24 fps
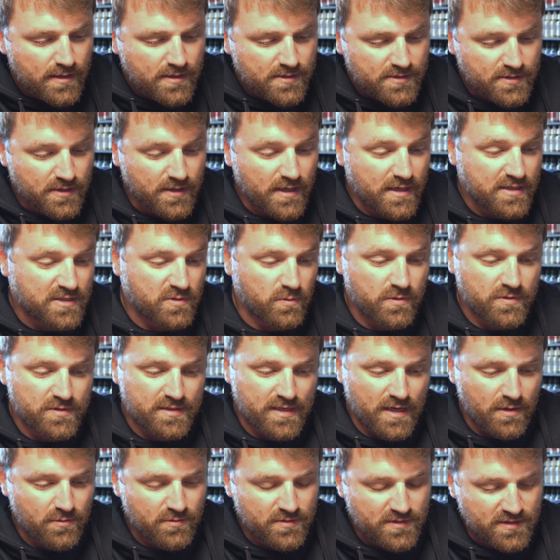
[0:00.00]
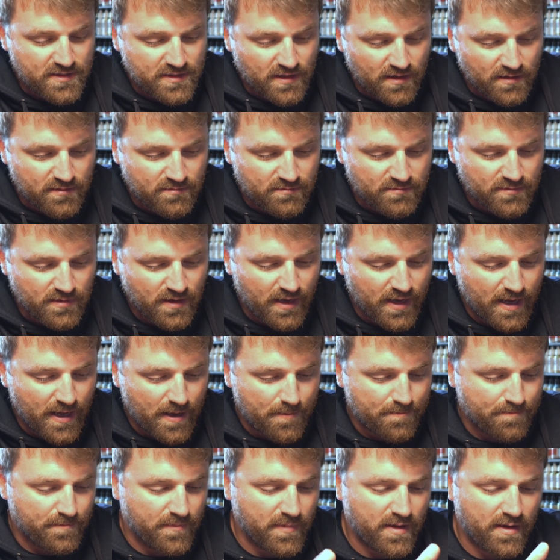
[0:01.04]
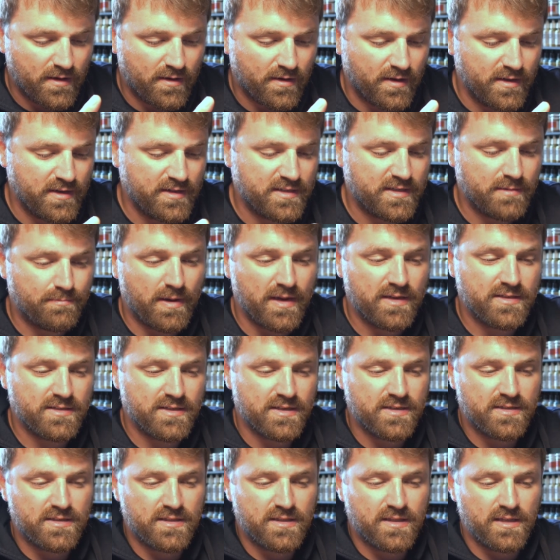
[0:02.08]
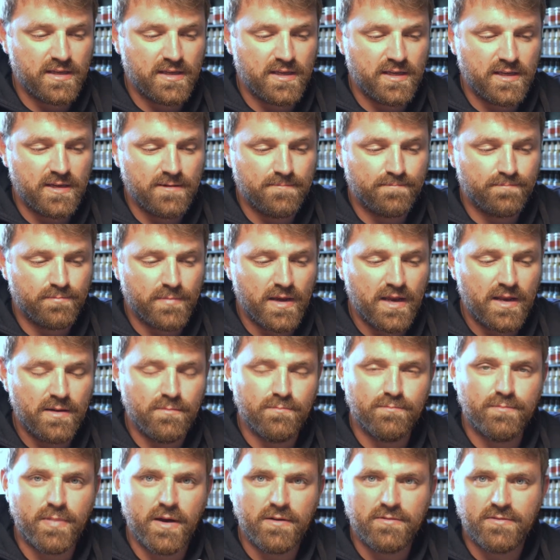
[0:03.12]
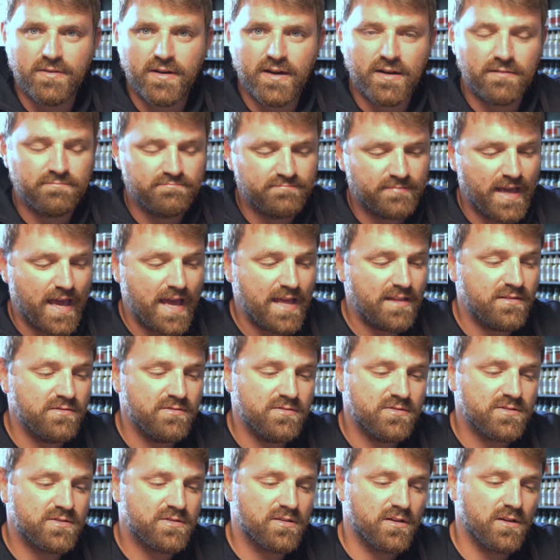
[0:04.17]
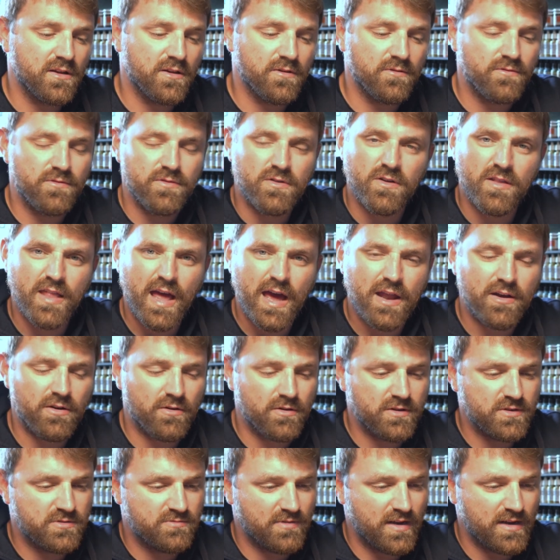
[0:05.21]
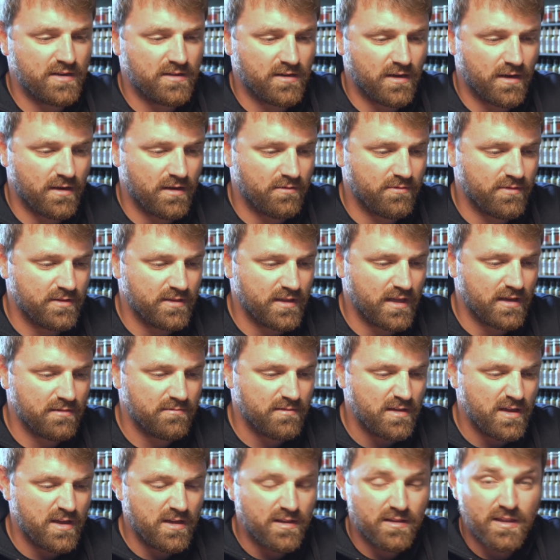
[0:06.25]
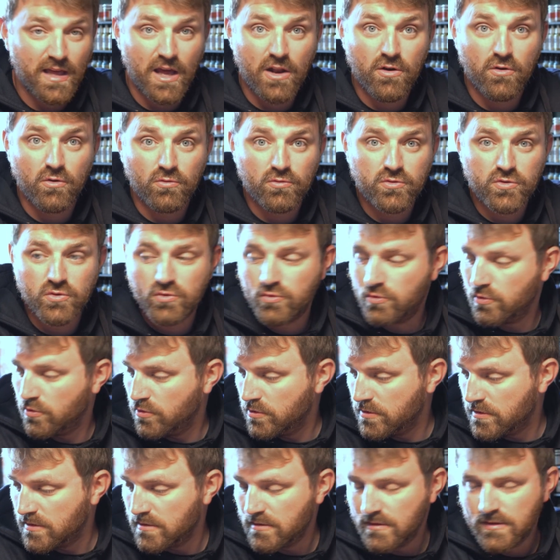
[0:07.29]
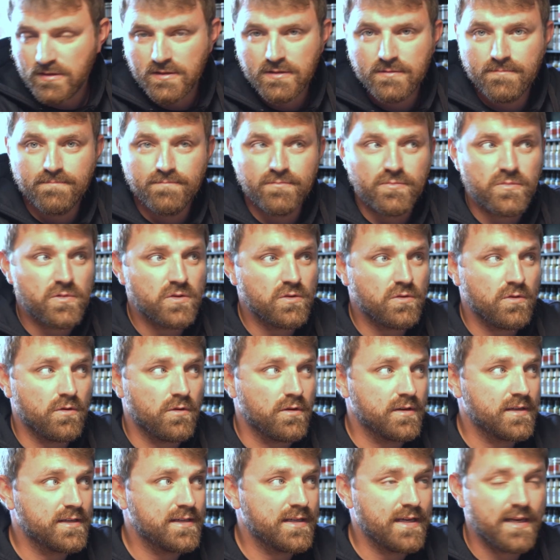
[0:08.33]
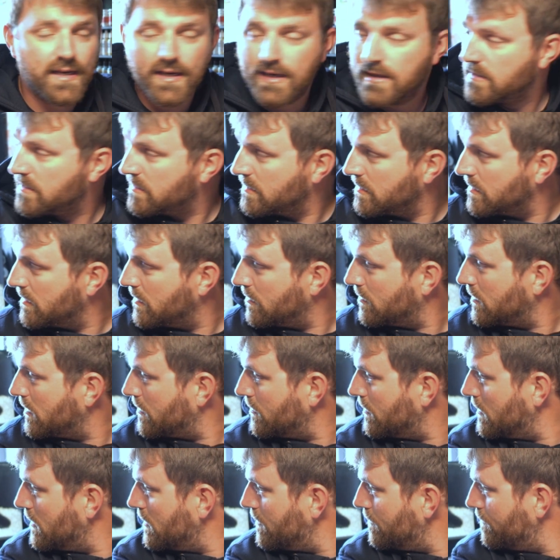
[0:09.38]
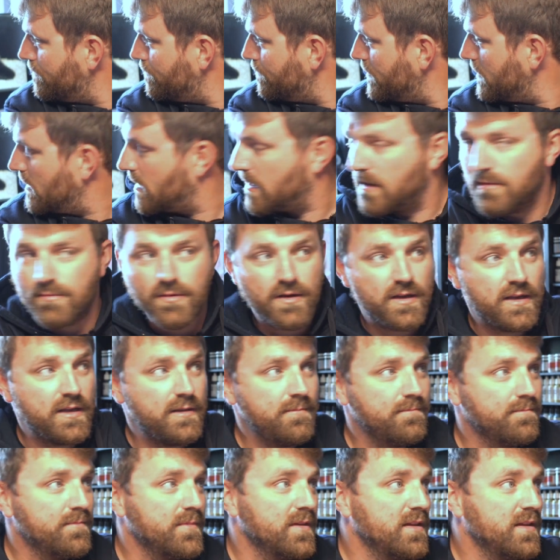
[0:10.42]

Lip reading: So yeah, so once that was done, I painted the main buffer ends kind of that nice red colour, and that looked good. Got a cat. Hey buddy.